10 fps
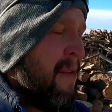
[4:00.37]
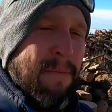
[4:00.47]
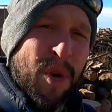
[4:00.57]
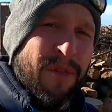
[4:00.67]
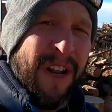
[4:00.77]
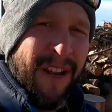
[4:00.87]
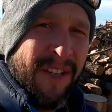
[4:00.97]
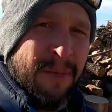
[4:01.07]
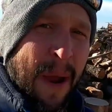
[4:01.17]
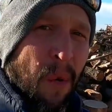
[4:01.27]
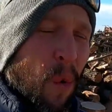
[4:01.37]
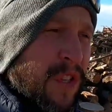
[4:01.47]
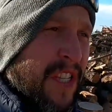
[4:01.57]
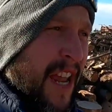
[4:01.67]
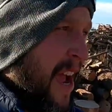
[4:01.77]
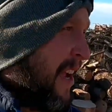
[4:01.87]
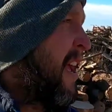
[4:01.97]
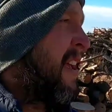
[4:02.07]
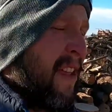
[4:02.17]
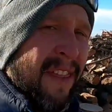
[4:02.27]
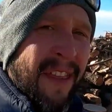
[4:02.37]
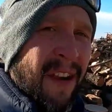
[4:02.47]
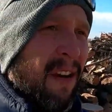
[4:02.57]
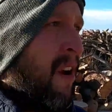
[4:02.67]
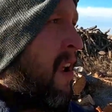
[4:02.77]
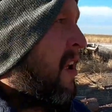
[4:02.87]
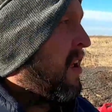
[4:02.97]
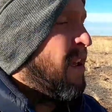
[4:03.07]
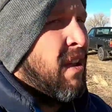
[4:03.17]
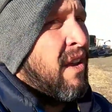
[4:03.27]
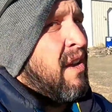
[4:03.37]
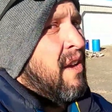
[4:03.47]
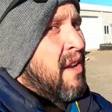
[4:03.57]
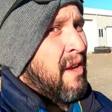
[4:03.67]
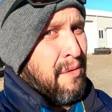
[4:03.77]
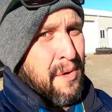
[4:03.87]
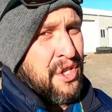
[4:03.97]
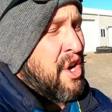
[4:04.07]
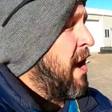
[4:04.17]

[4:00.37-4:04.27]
and move it into my wood stack there in my